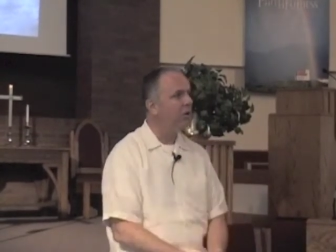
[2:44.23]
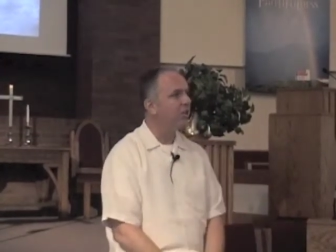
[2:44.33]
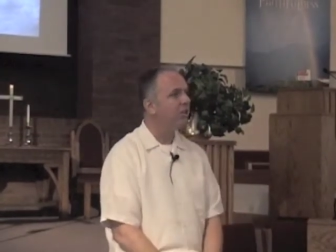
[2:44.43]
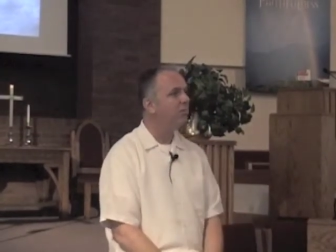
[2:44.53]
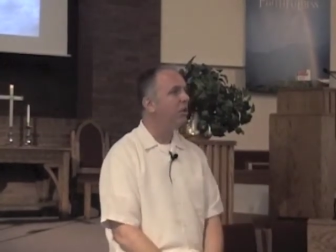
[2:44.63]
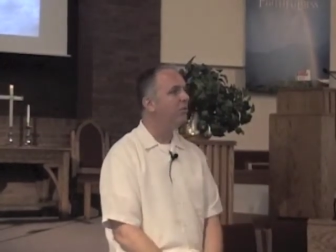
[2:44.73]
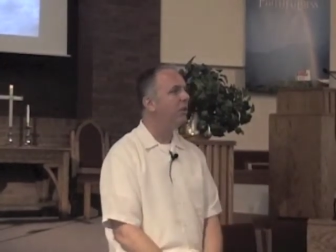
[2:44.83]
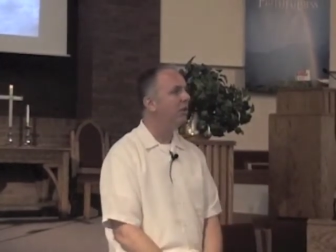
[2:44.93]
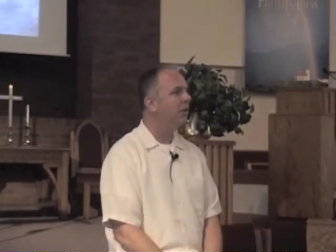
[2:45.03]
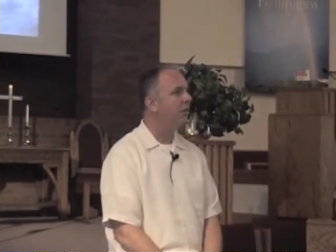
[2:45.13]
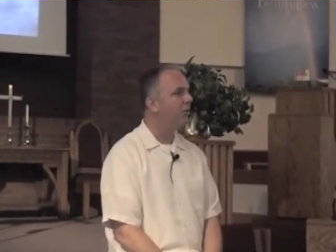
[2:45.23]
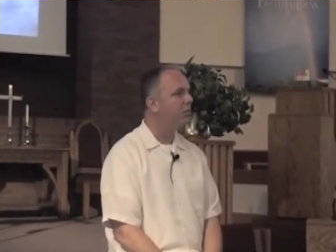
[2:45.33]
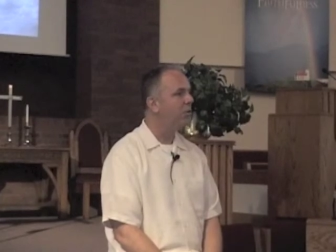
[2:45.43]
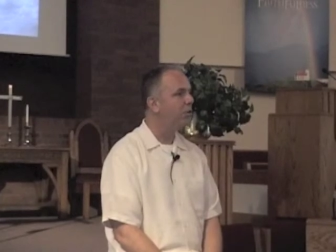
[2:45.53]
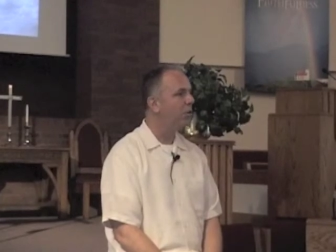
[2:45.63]
their experiment in
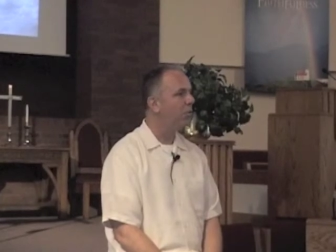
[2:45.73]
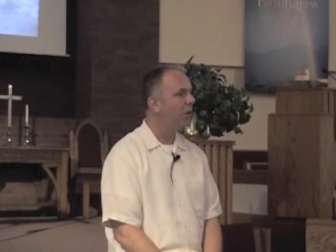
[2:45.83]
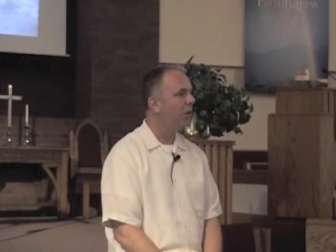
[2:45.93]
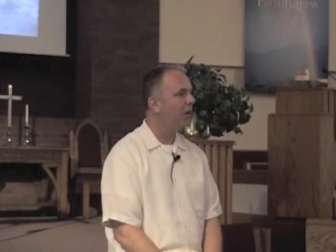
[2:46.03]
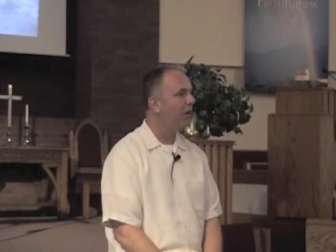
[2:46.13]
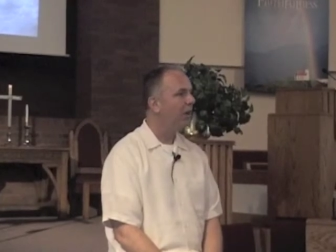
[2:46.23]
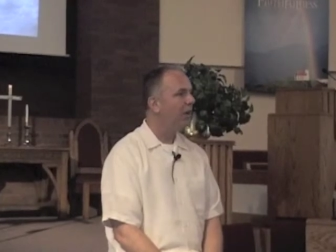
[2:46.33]
doing mission work.